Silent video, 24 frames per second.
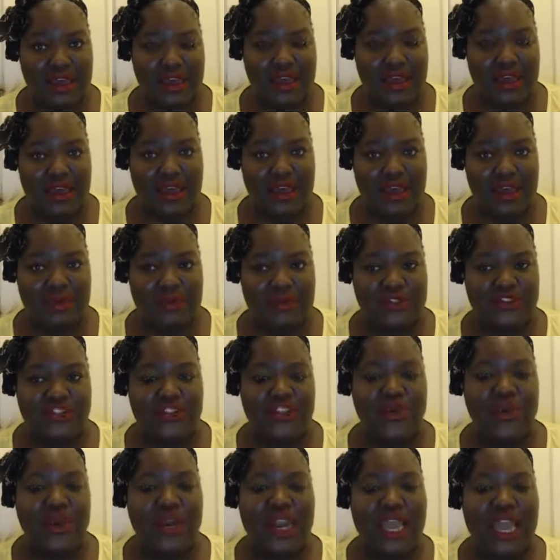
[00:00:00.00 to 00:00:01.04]
So
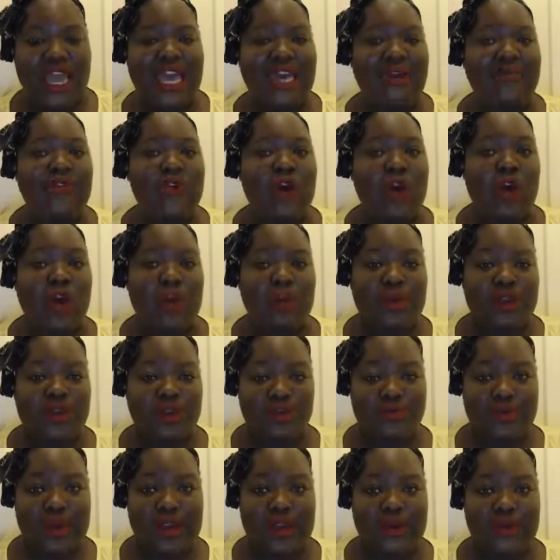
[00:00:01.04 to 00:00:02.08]
you want to have common
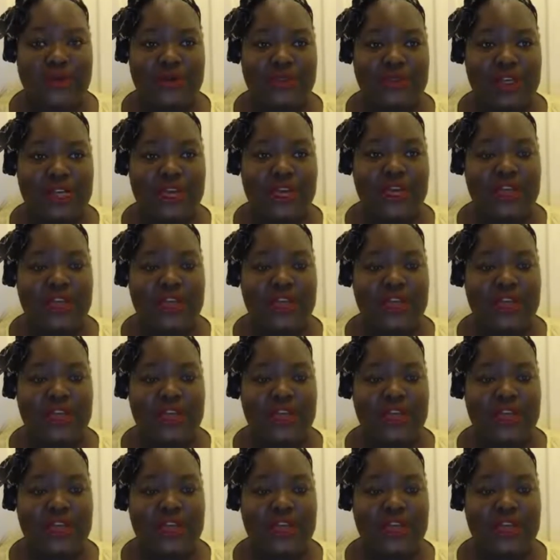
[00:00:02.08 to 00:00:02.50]
ground.